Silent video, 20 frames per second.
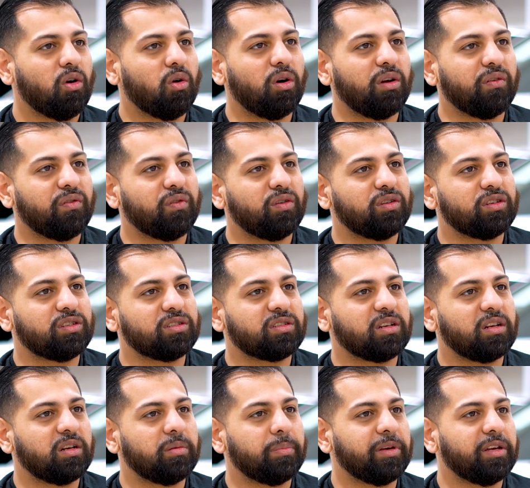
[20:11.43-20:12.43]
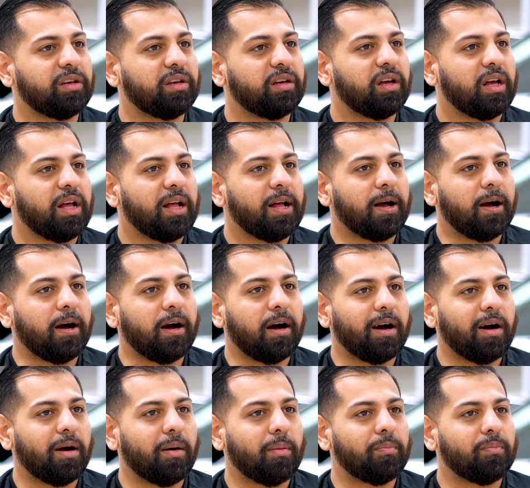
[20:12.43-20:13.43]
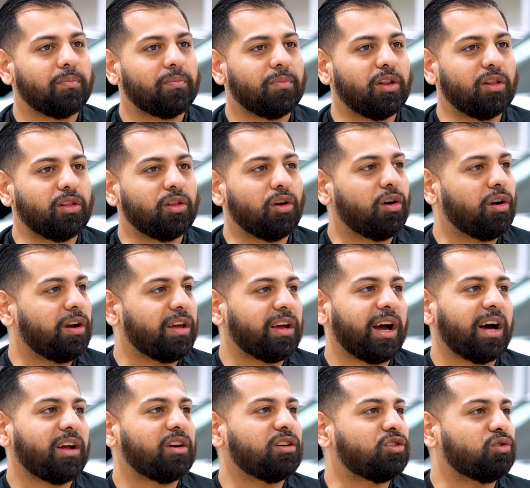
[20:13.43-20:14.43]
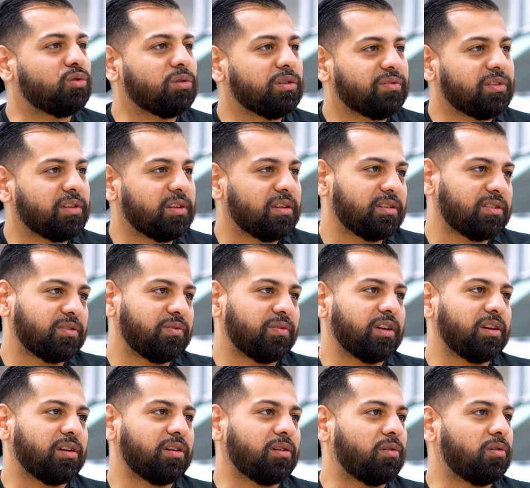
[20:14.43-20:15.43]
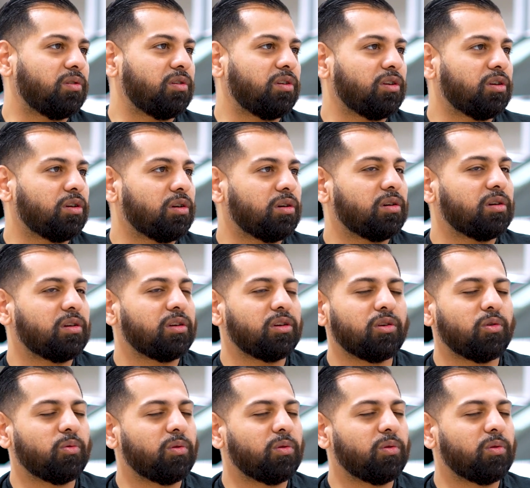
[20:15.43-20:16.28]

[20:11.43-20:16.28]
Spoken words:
Or if you're just gonna be learning how to drift in this vehicle, or you're,